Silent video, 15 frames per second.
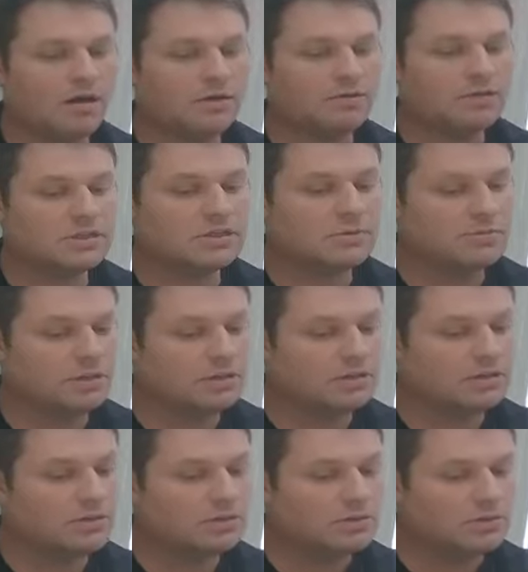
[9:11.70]

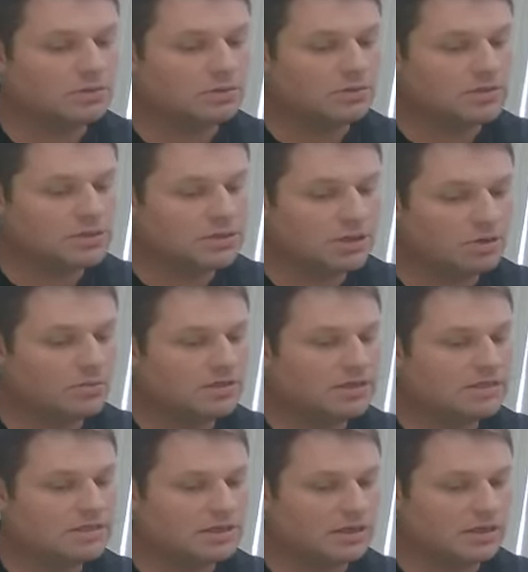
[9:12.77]
disabilities would still be
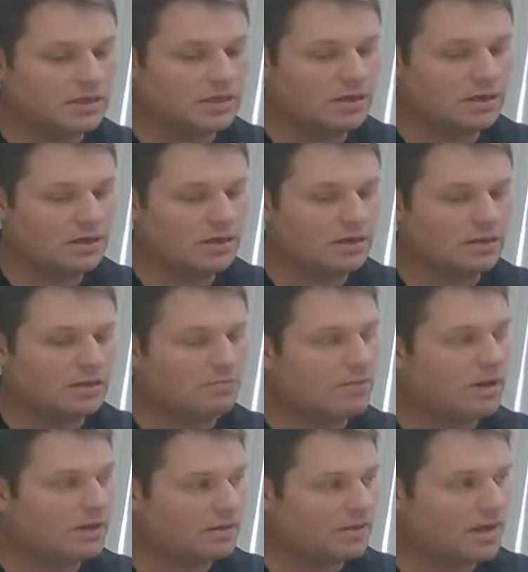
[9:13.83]
seen in the
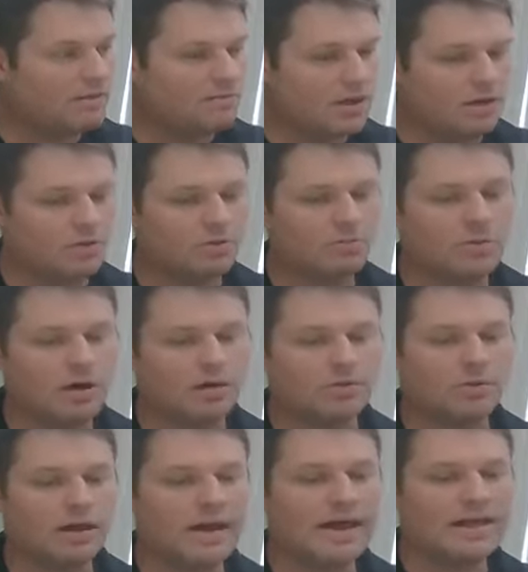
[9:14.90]
mind of that medical
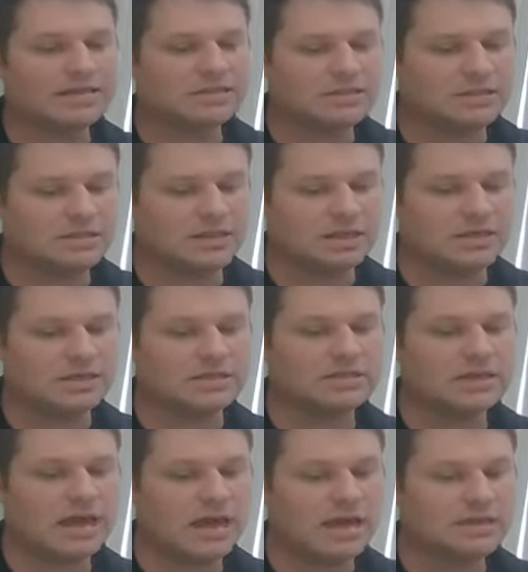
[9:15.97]
model as a sickness,
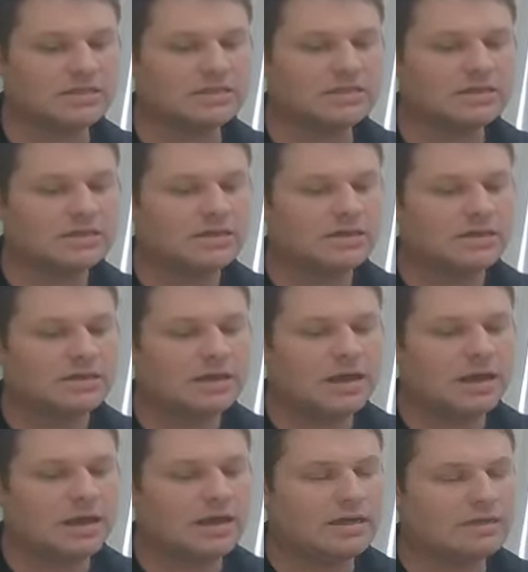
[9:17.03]
as
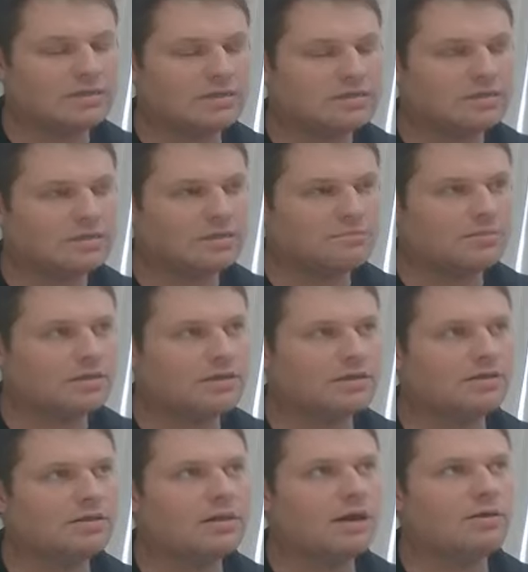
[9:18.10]

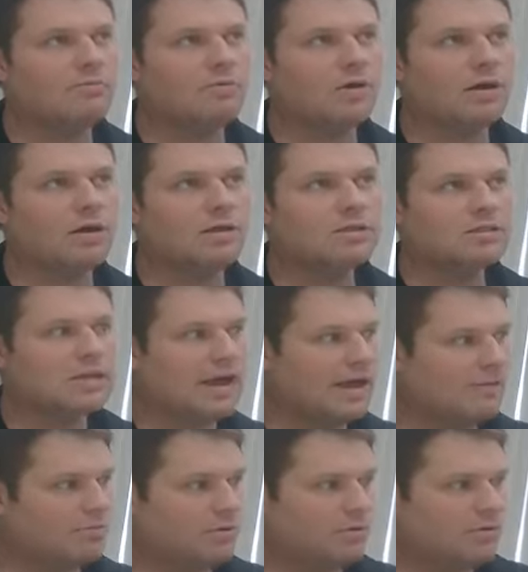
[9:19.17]
something that was
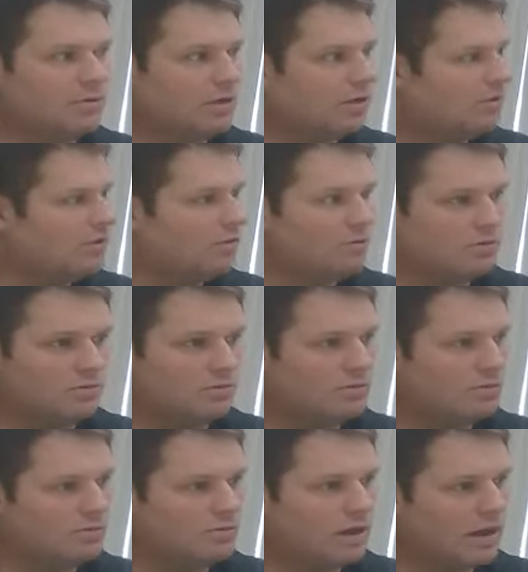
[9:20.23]
taboo, that you
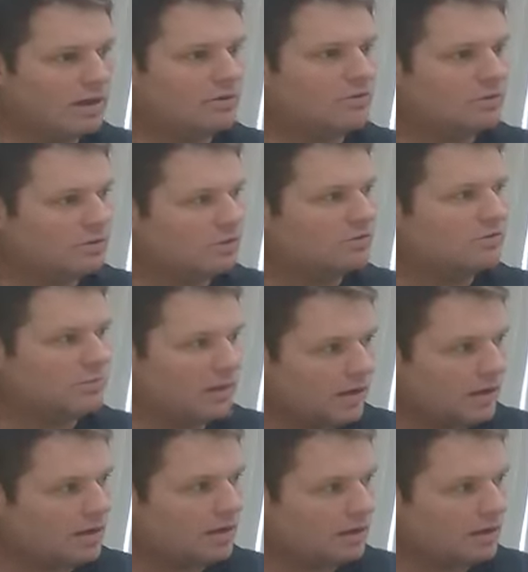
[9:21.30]
can't do this
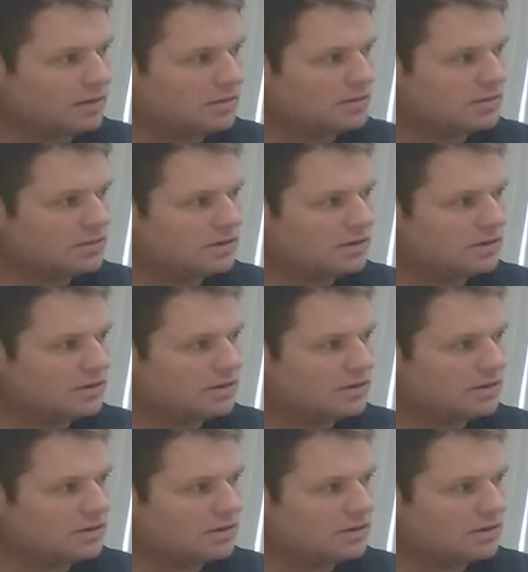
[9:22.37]
because